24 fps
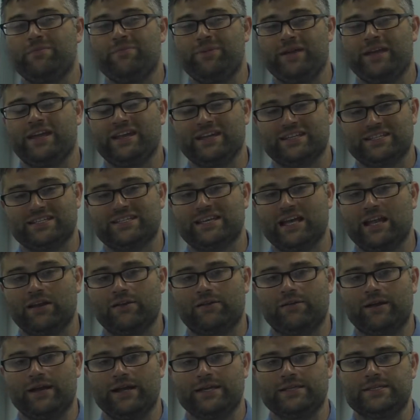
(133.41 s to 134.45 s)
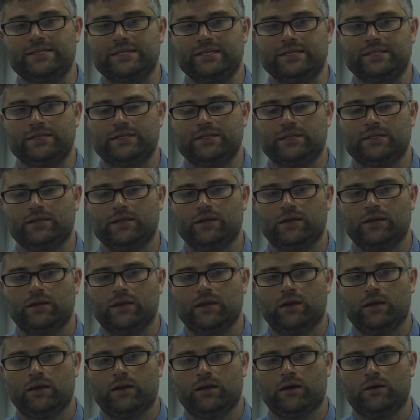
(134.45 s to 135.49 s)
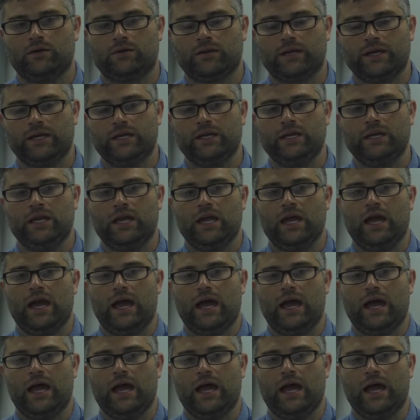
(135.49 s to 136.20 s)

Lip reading: being accelerated. Okay?